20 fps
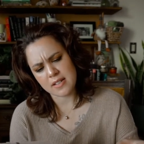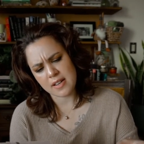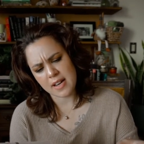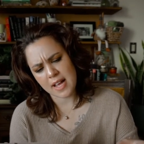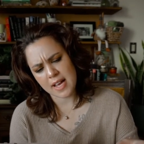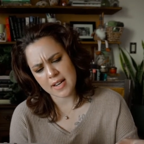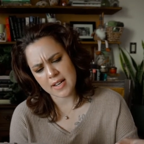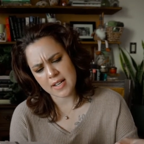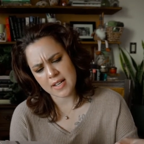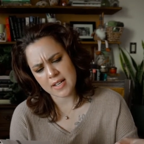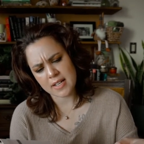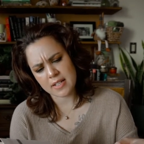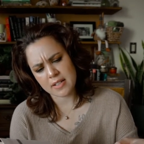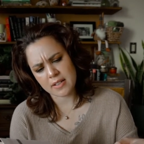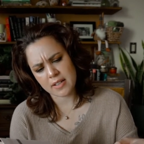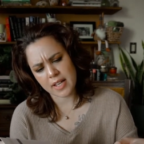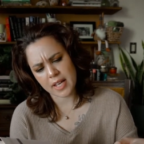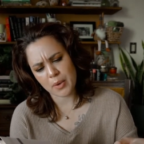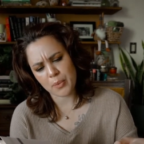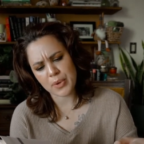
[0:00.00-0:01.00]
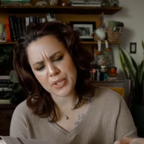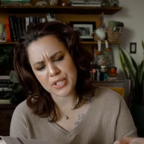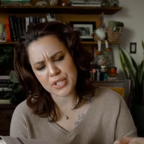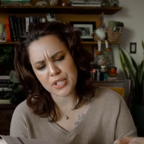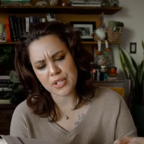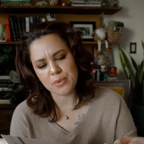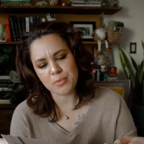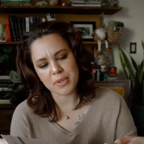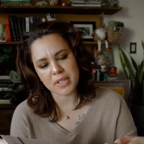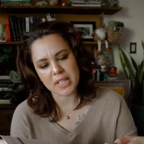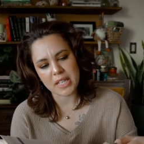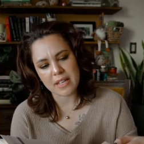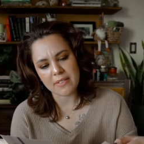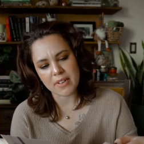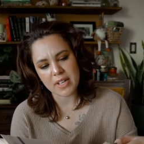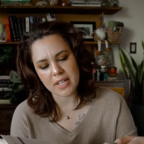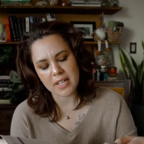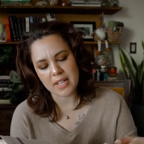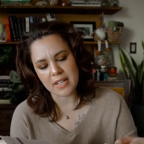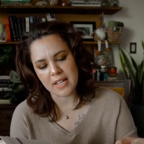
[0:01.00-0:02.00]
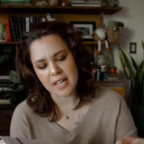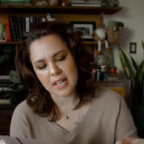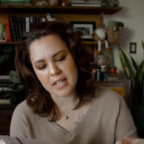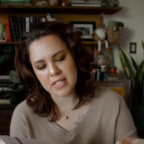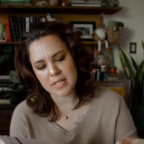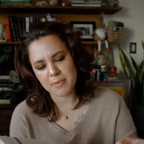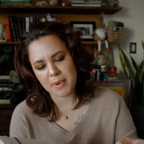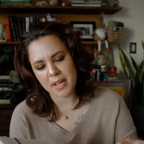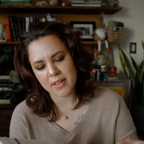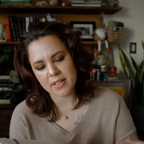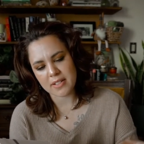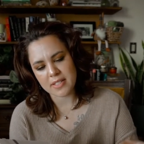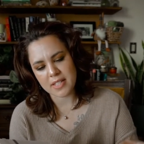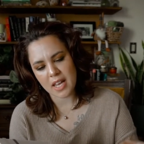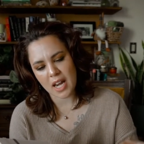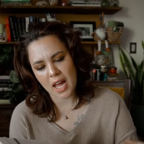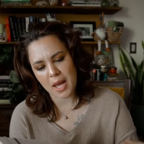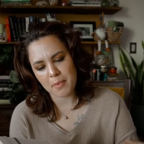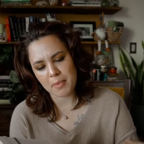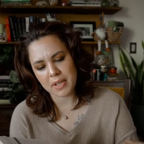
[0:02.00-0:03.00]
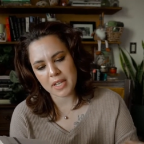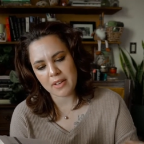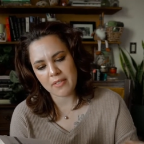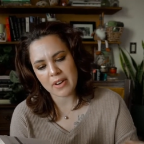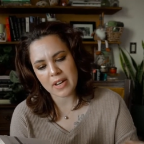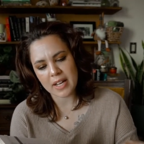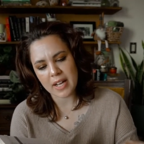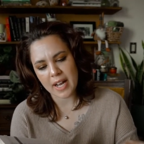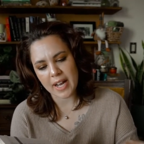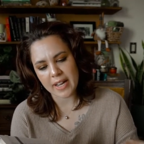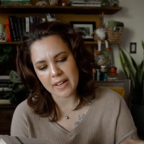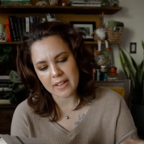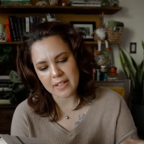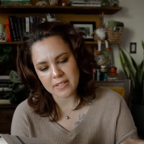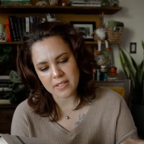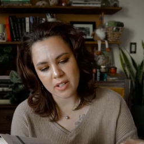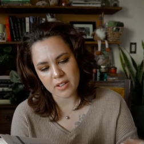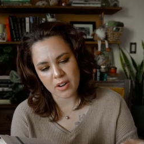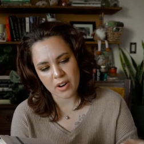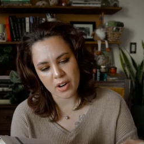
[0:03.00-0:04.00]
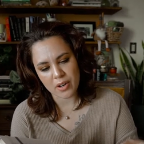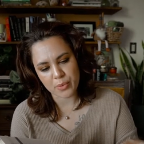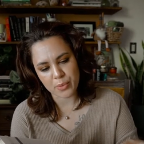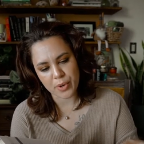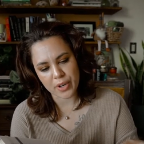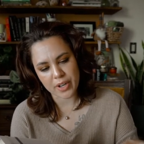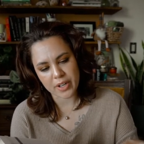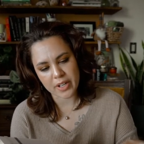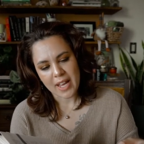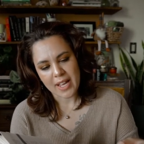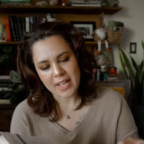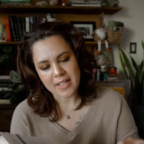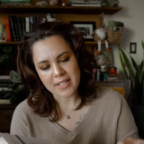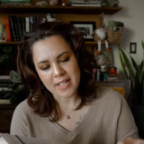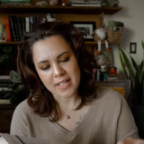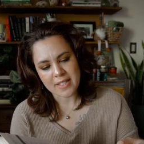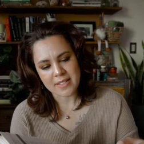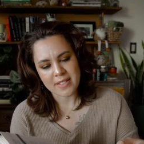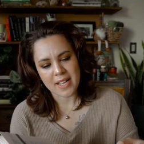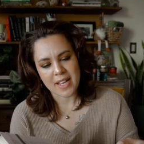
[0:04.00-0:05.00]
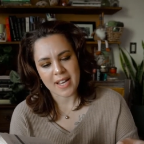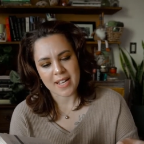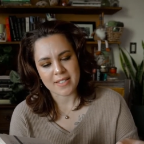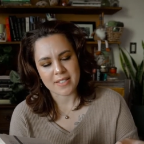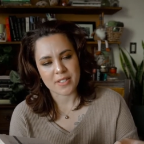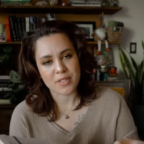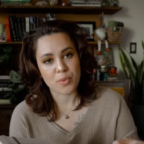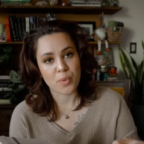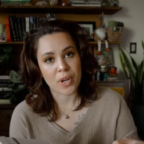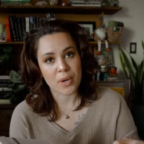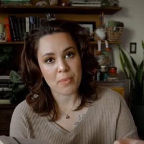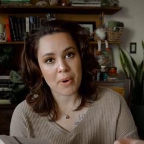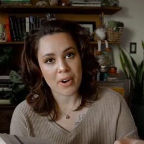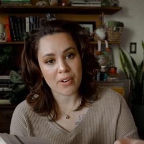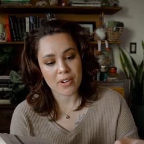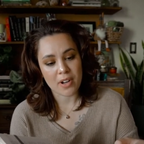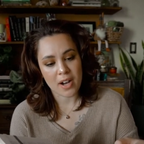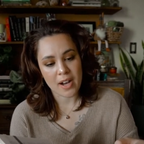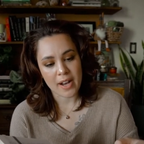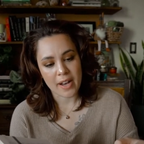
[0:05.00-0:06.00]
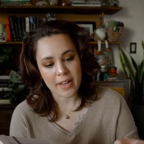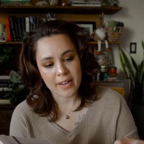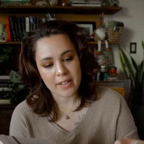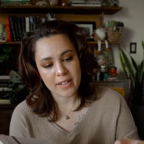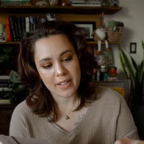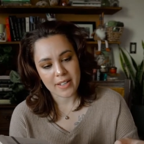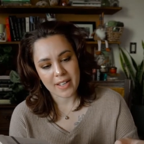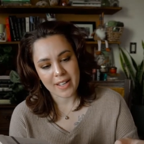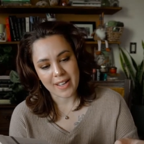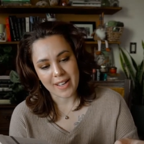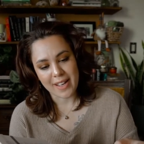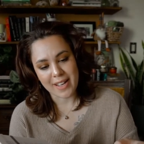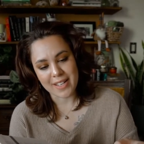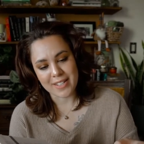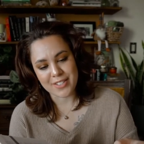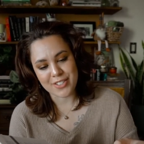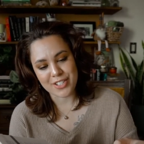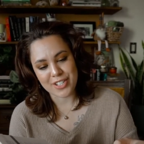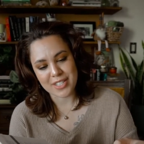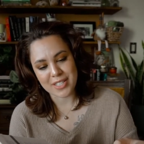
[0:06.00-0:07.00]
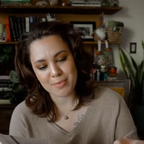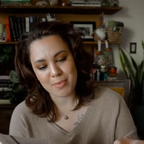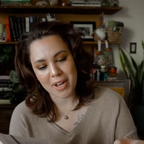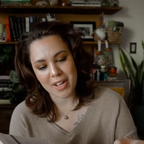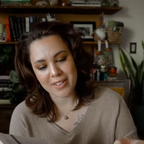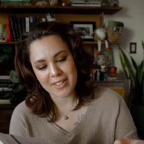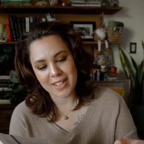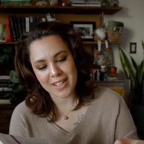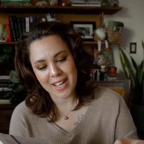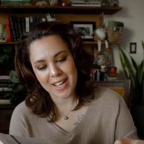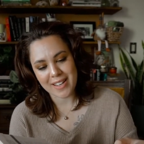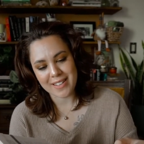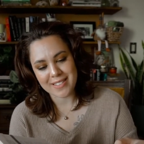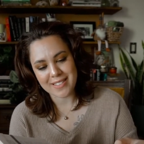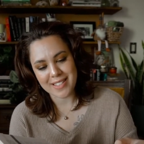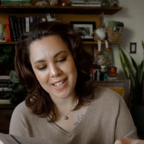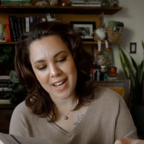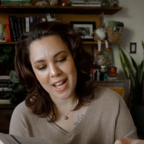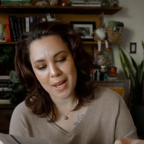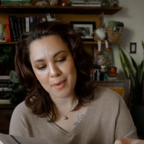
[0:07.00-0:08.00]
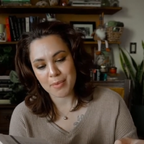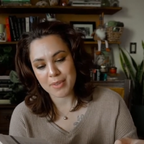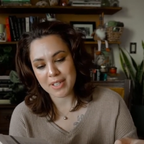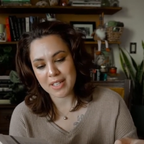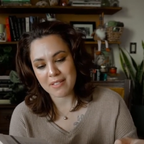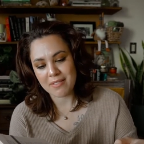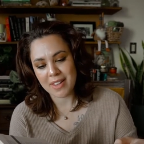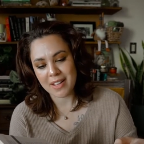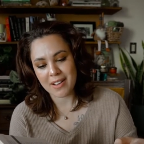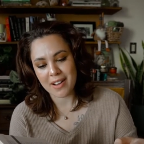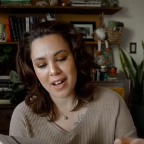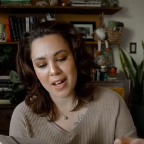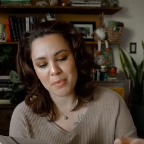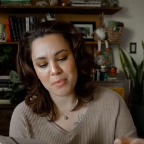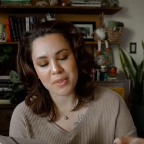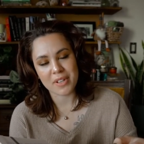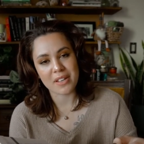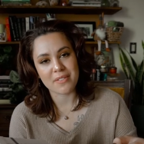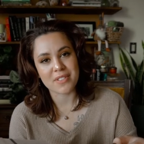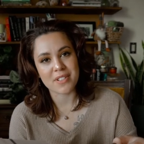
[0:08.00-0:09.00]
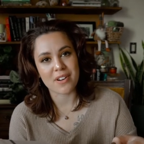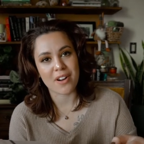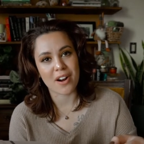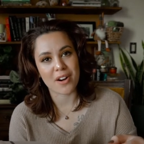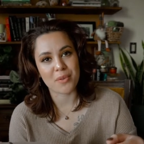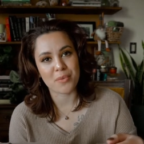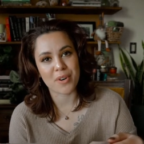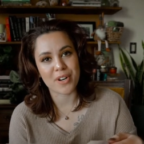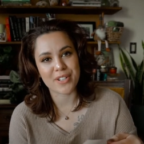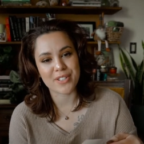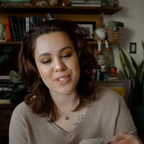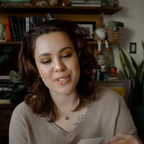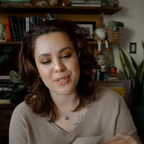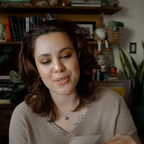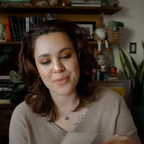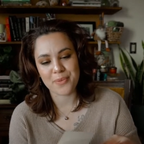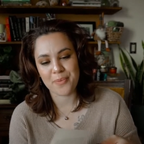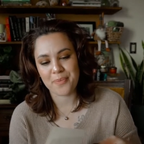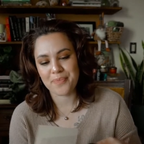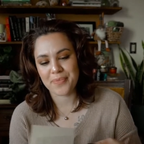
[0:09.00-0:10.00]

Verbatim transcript: Nana, like, what do you believe in? And Nana smiled and said, I believe in kindness and hard work. And Daisy asks, what about God? And she smiled again and said, I believe that God believes in hard work too.